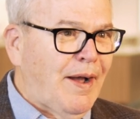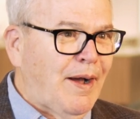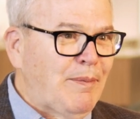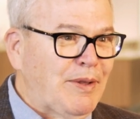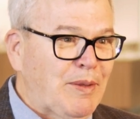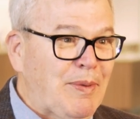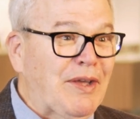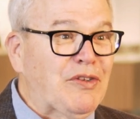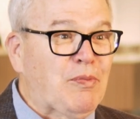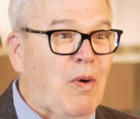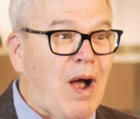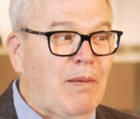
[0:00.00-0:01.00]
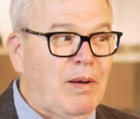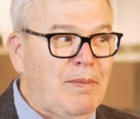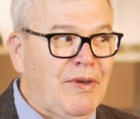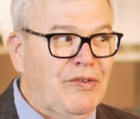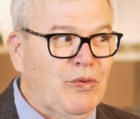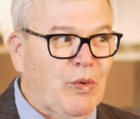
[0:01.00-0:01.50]
But the biggest problem
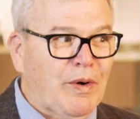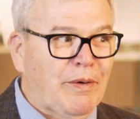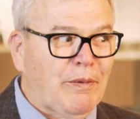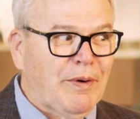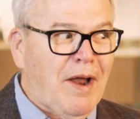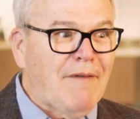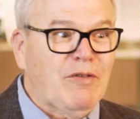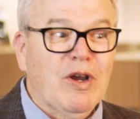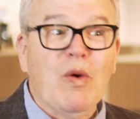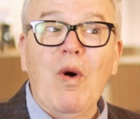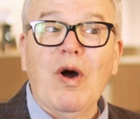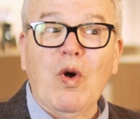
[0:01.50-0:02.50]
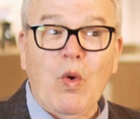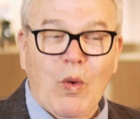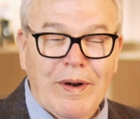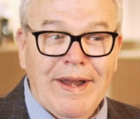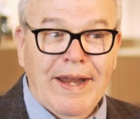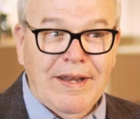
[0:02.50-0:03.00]
is we're, we're not very well
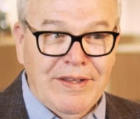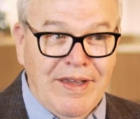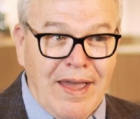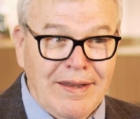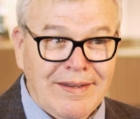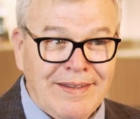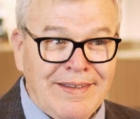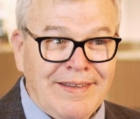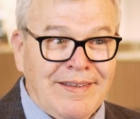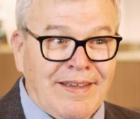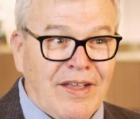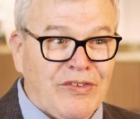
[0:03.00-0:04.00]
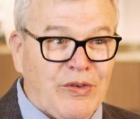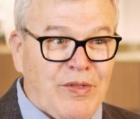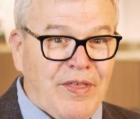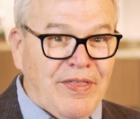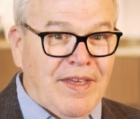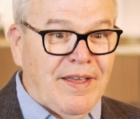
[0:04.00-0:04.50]
coordinated yet. And so
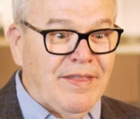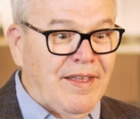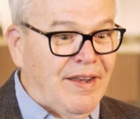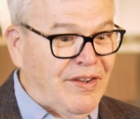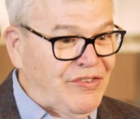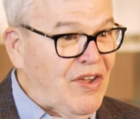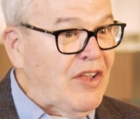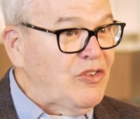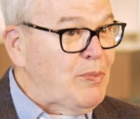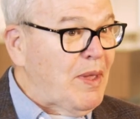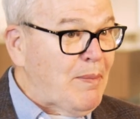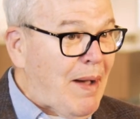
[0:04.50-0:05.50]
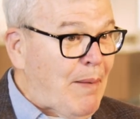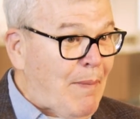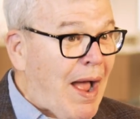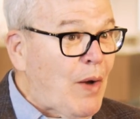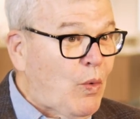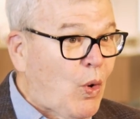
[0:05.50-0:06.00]
the thing that excites me about
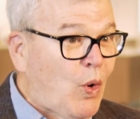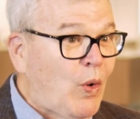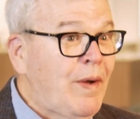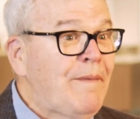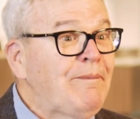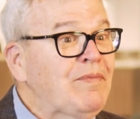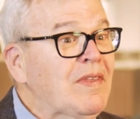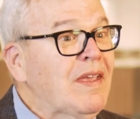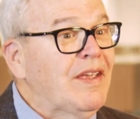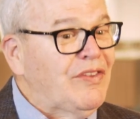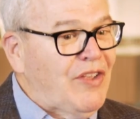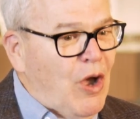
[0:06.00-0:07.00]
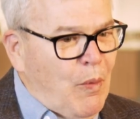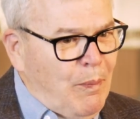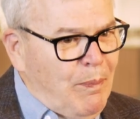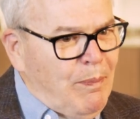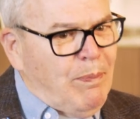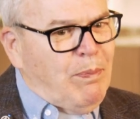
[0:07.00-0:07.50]
my role is help
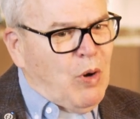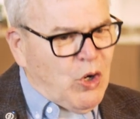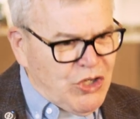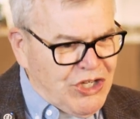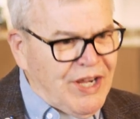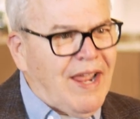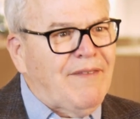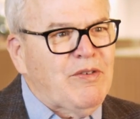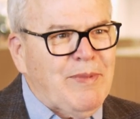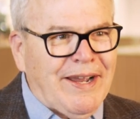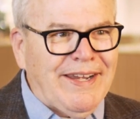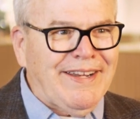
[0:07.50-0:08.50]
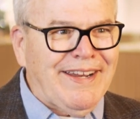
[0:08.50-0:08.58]
pushing everybody